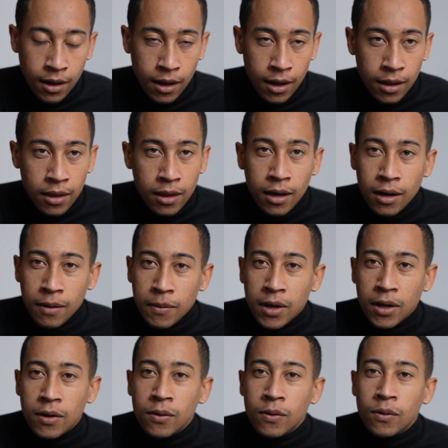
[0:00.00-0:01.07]
think I'm going to
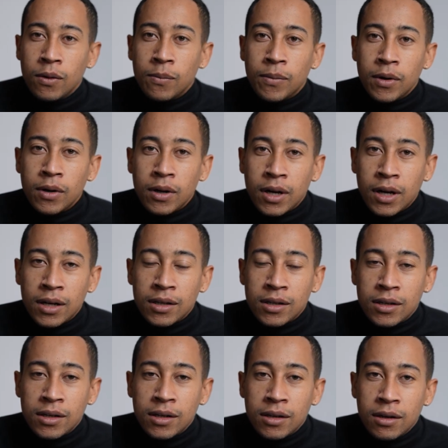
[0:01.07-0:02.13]
call the
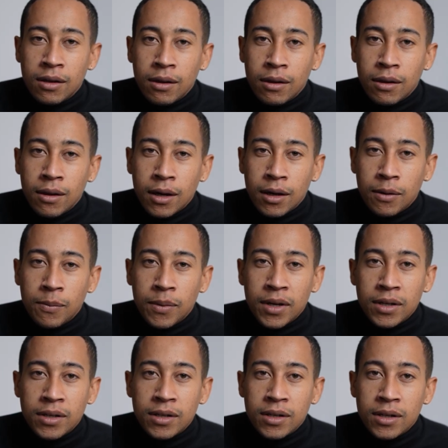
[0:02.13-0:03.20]
podcast Think
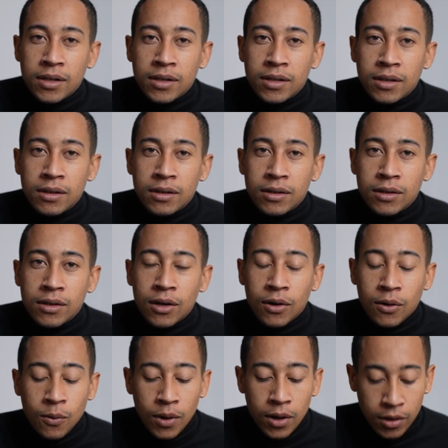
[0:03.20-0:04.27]
Pieces.
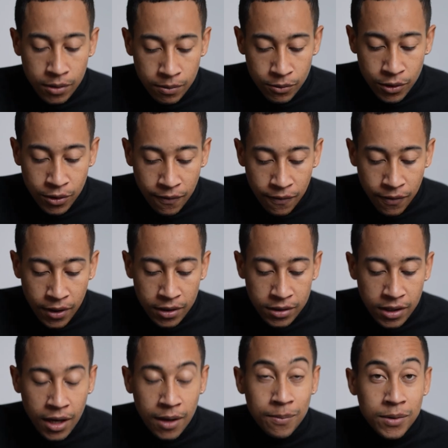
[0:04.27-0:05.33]
So, welcome to the first
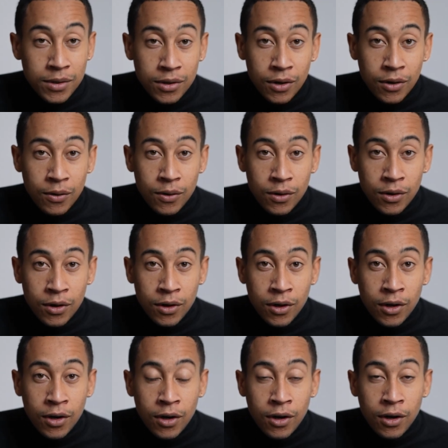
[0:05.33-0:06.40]
episode
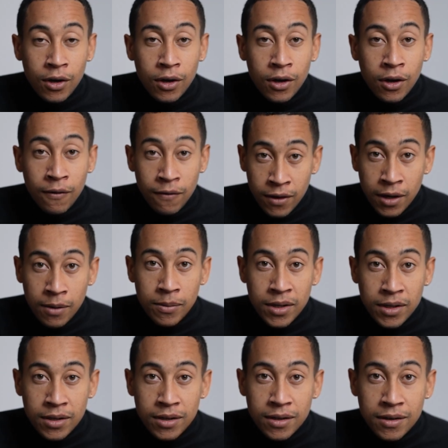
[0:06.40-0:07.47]
of Think
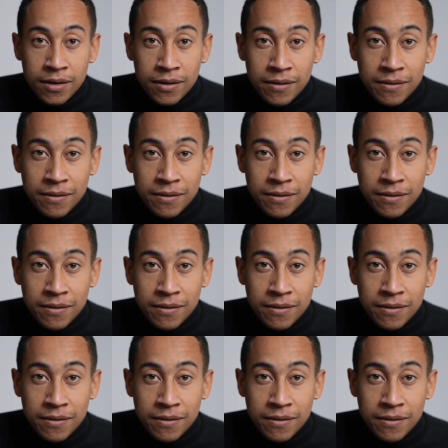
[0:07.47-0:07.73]
Pieces.